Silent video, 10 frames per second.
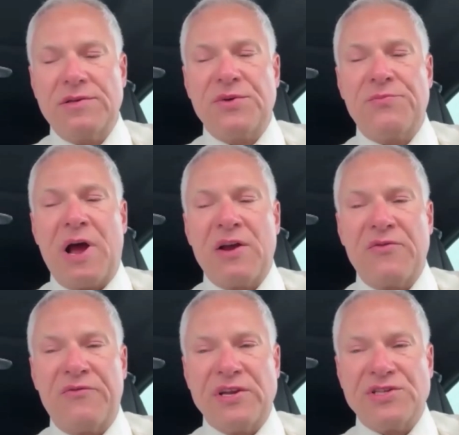
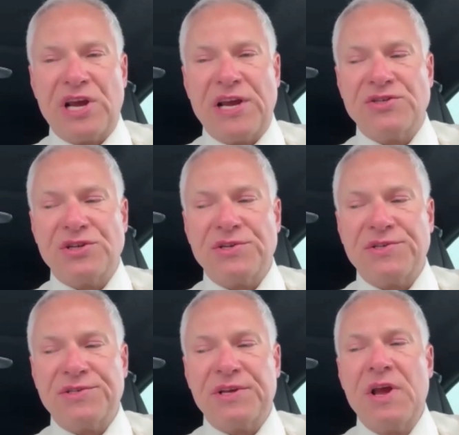topography
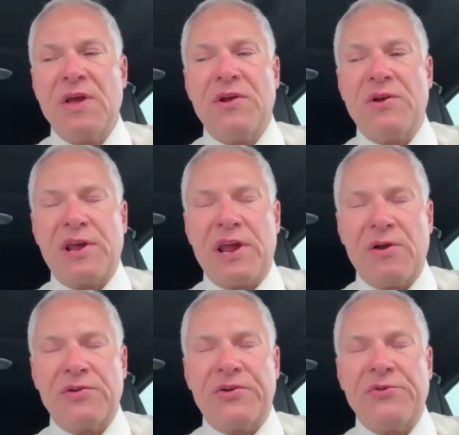changes that are
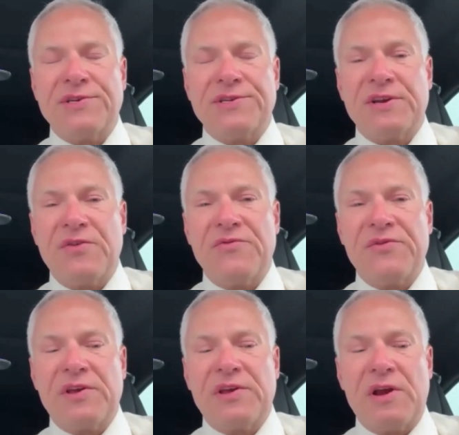characteristic of
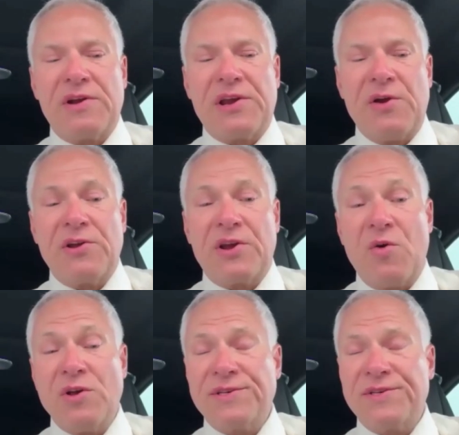keratoconus.